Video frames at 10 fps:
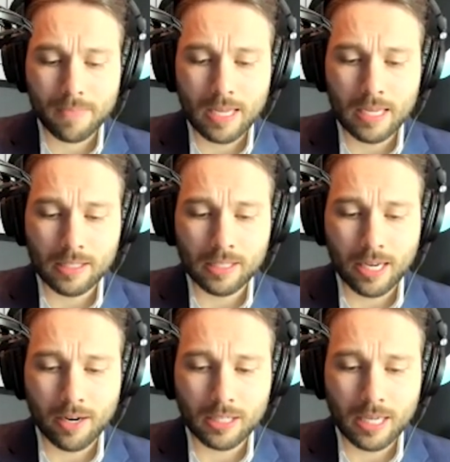It's a
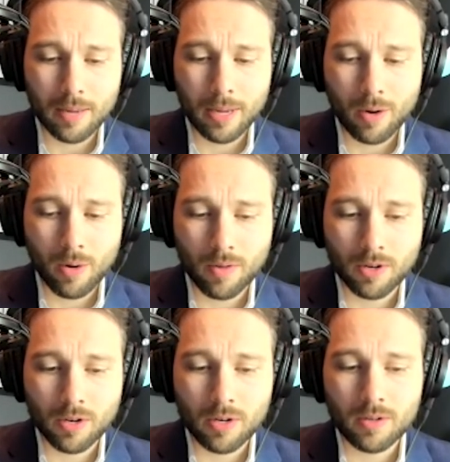scary time.
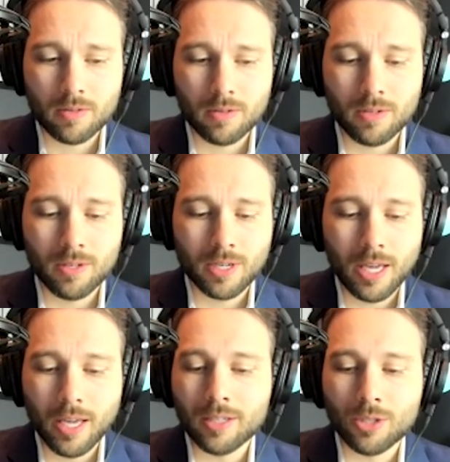However, you
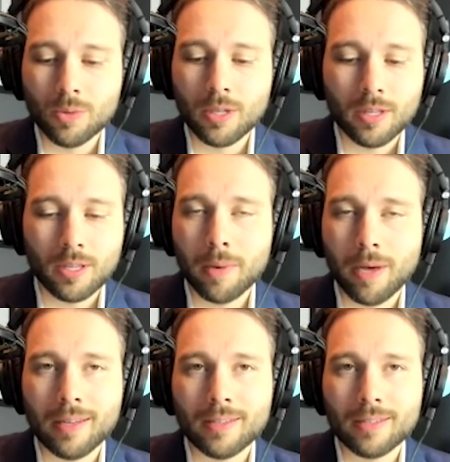can't do anything
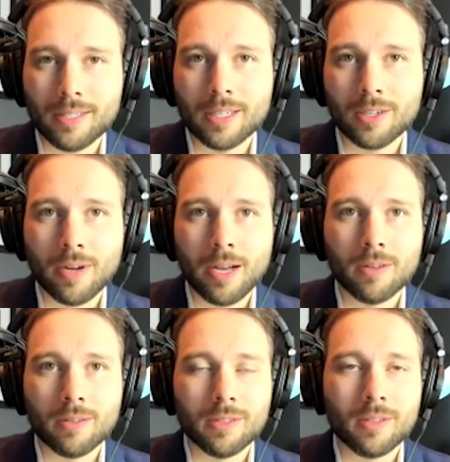about it sitting
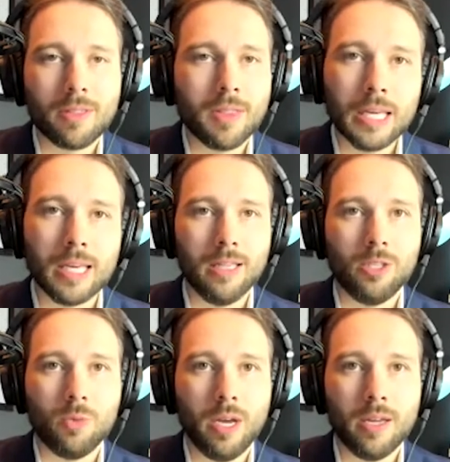around thinking
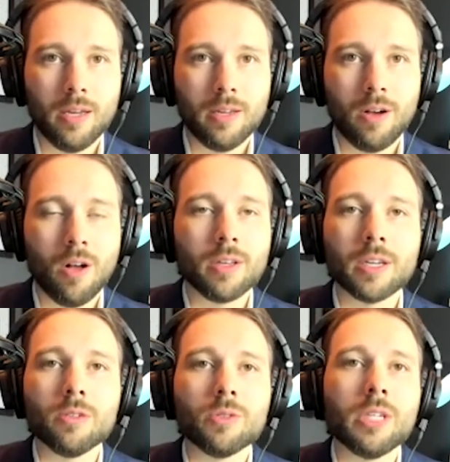this way. All you got to
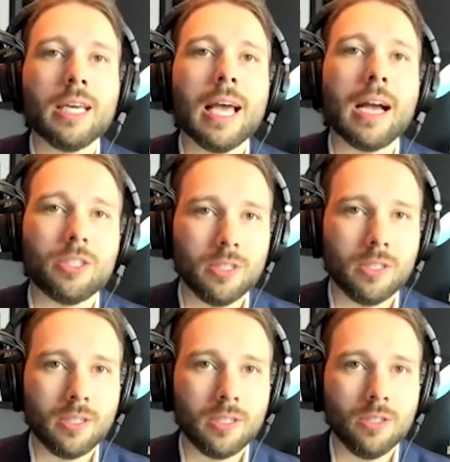do is take action.
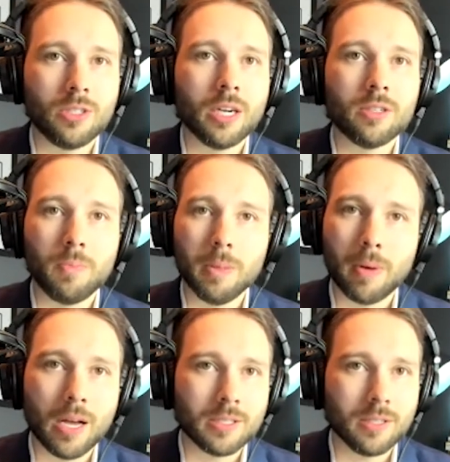You just got to be
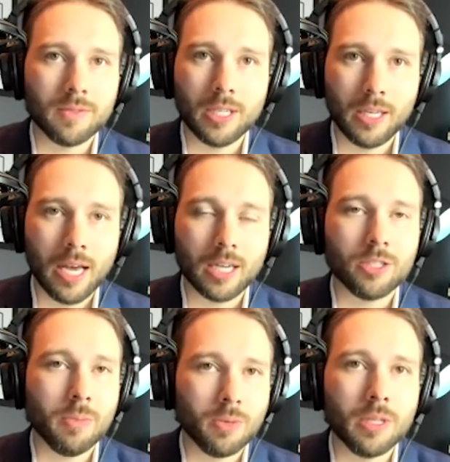positive and take action.
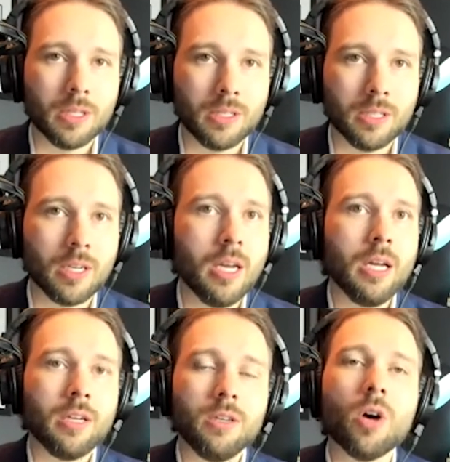Be realistic.
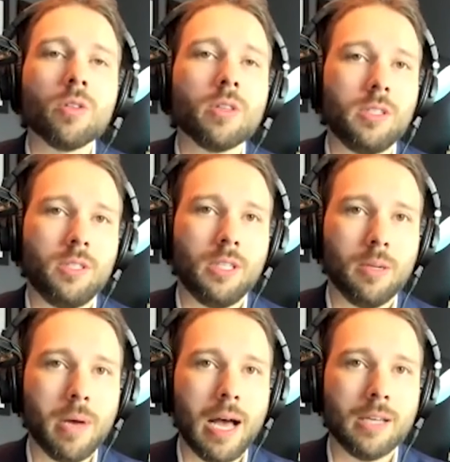know that this is going
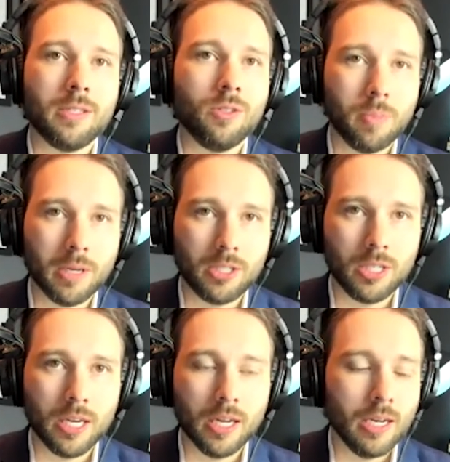to pass, do the best you
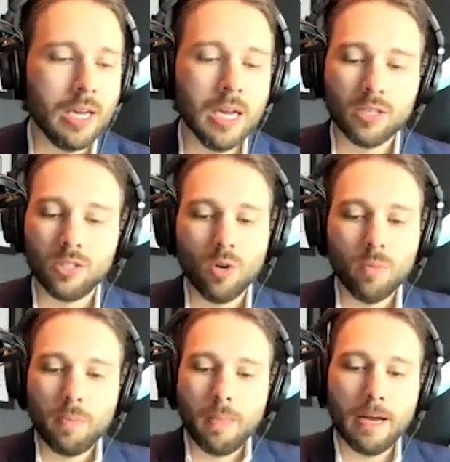can. So
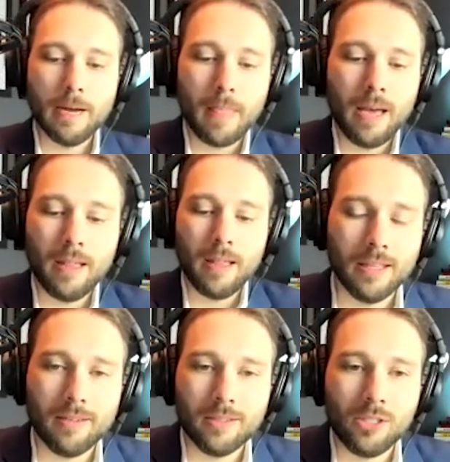I think
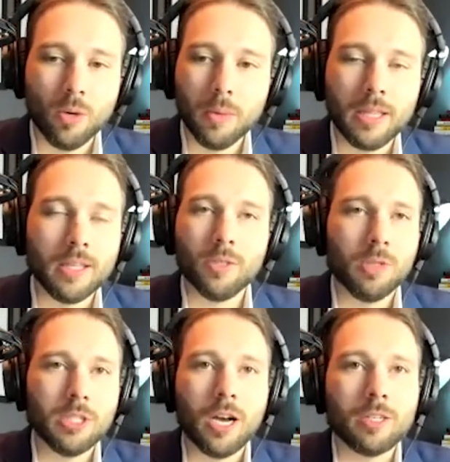that so many things that we
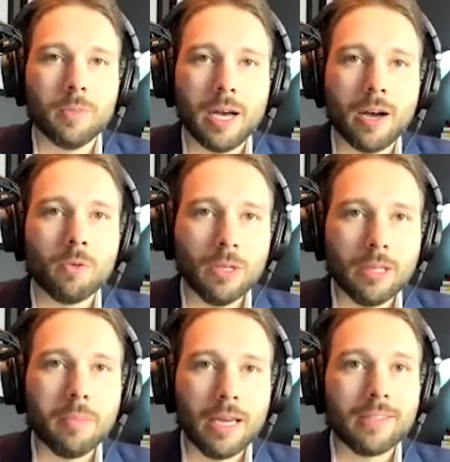talked about really
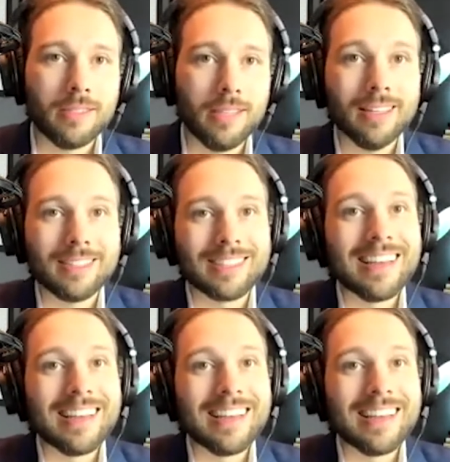make sense,